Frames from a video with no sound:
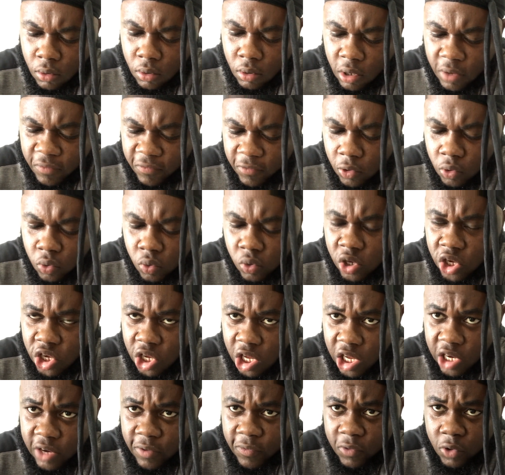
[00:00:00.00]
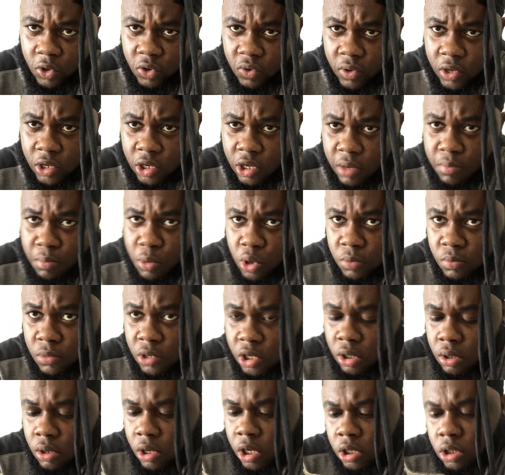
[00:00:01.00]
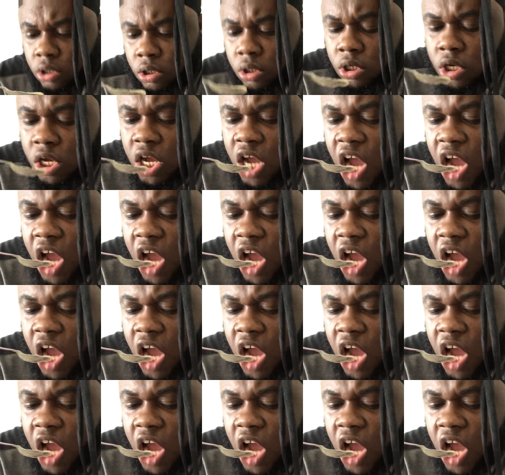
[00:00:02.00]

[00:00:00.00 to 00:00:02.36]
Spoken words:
If you cool it, the first one they bone me like right now.